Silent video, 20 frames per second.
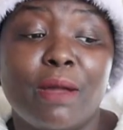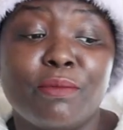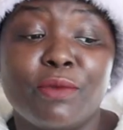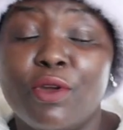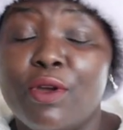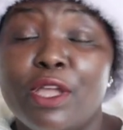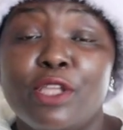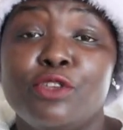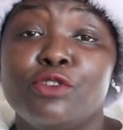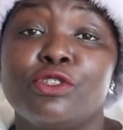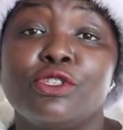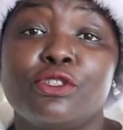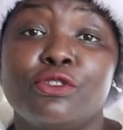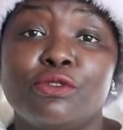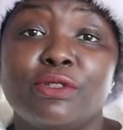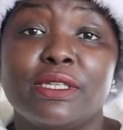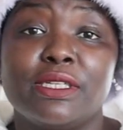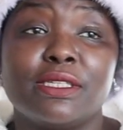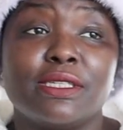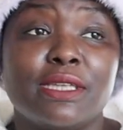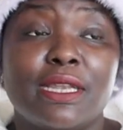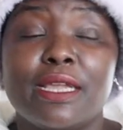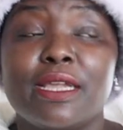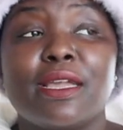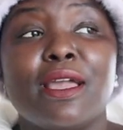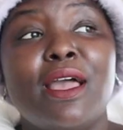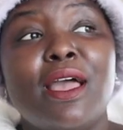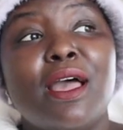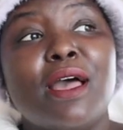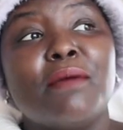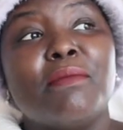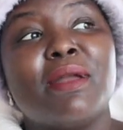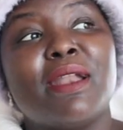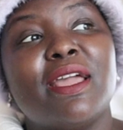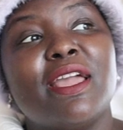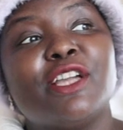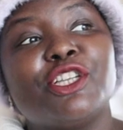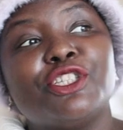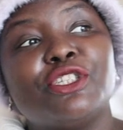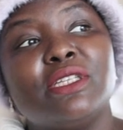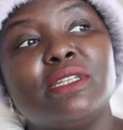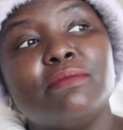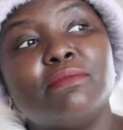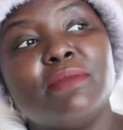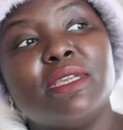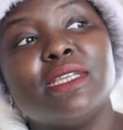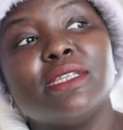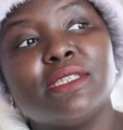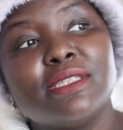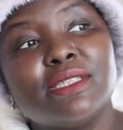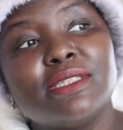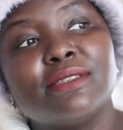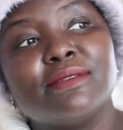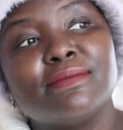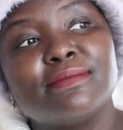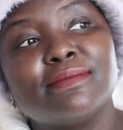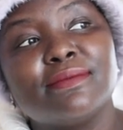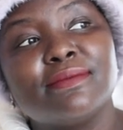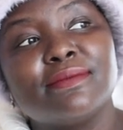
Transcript: I'm not a new student, like, but I actually miss